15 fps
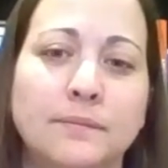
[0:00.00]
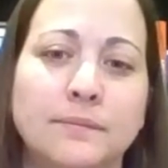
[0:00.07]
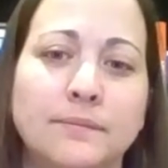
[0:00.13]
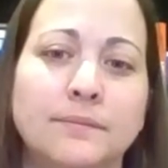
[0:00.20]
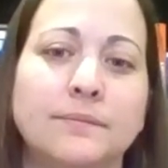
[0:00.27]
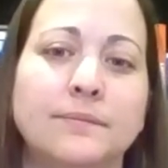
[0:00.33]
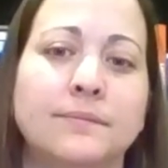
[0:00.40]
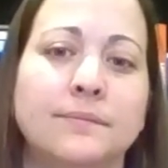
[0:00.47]

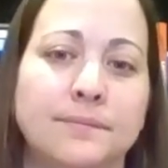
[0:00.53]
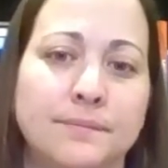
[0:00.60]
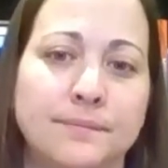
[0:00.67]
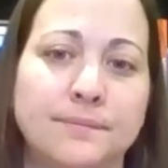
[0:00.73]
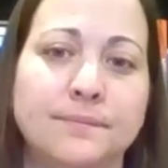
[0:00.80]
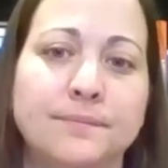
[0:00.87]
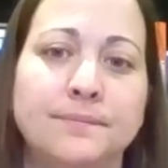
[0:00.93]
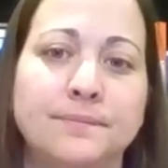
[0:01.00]

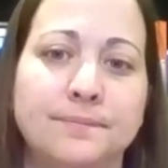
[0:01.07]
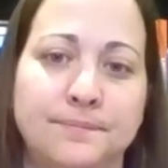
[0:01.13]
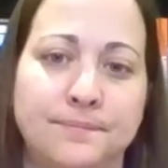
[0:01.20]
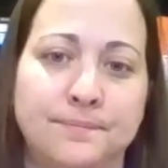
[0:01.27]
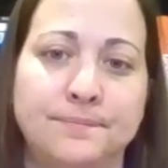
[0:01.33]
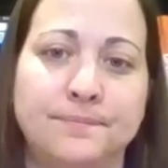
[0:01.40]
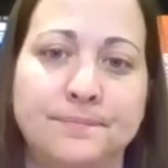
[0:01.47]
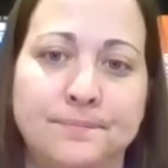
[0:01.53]

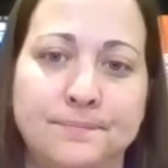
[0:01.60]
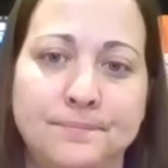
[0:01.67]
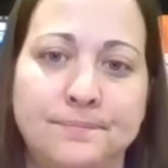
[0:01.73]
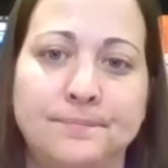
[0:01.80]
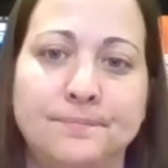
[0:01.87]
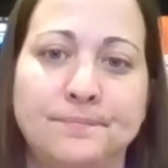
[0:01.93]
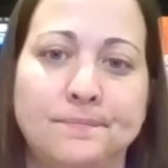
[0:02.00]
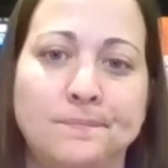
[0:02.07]

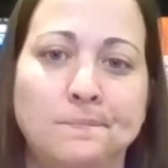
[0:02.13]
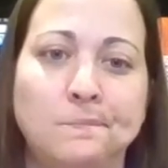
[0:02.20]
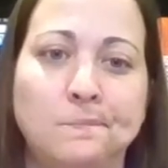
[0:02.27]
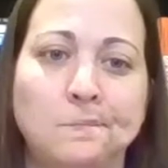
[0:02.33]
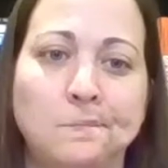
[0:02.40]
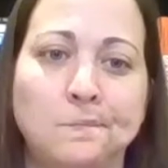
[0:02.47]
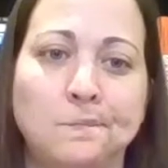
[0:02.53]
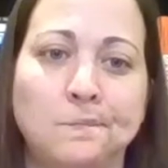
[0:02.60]

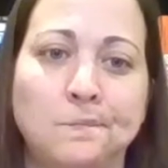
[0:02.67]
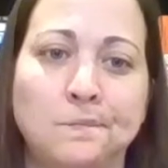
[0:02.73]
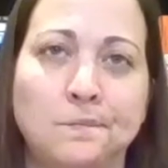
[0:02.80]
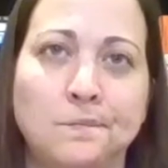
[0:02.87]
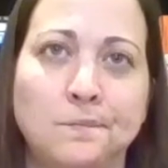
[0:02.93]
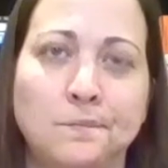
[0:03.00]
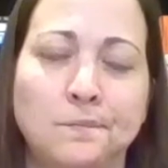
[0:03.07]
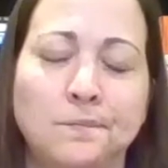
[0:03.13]

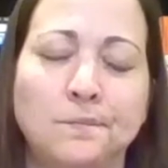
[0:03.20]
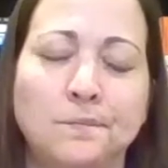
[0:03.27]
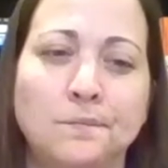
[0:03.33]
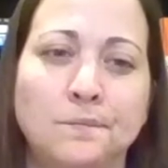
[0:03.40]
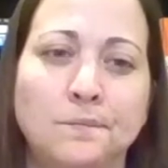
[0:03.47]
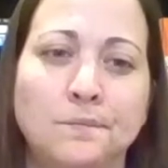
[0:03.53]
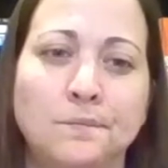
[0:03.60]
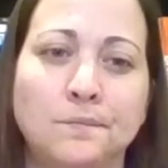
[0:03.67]

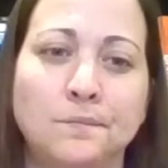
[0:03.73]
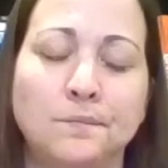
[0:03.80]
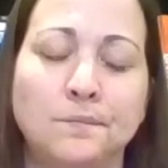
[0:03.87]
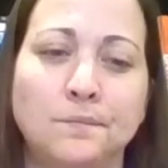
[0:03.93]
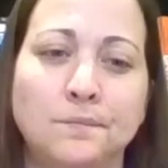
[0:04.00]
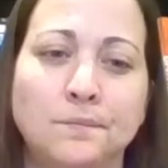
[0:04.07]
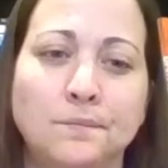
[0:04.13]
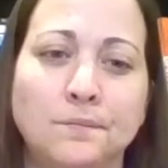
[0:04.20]

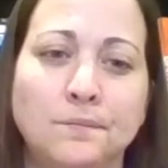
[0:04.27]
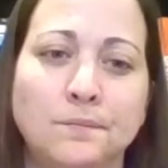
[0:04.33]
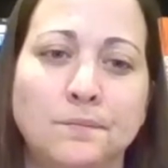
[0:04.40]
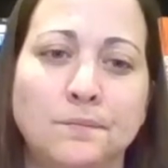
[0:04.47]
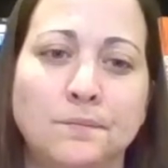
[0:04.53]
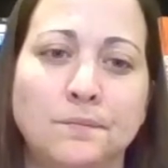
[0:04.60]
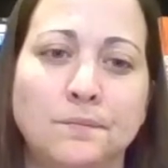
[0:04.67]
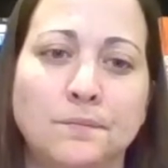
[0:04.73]

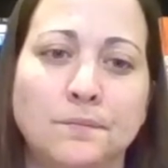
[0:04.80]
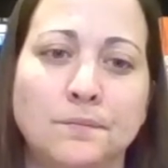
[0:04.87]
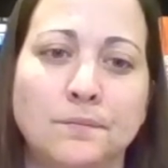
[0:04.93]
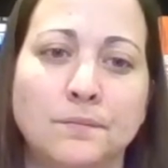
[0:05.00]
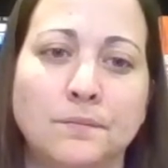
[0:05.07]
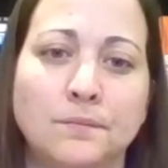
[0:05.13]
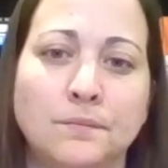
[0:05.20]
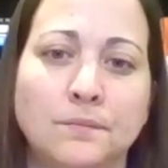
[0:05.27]

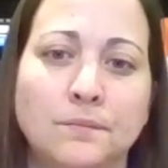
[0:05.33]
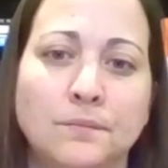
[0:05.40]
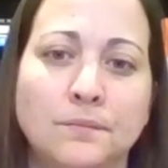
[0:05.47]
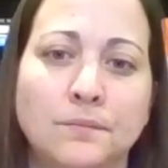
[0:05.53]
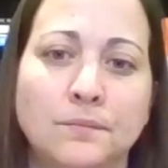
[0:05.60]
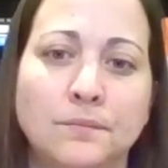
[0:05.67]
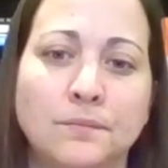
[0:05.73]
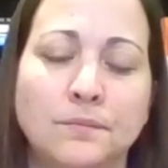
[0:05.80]

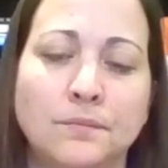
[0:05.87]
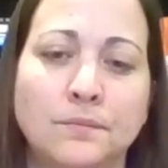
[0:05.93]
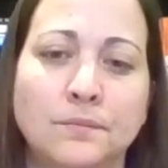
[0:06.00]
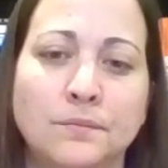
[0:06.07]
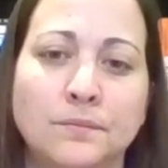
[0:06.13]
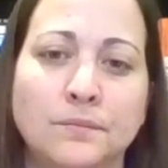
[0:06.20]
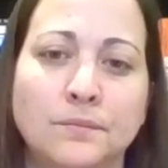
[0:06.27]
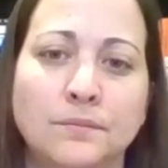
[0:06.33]

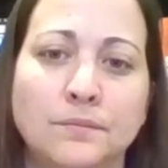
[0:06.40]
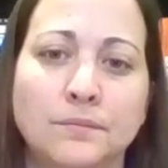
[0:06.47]
(silent)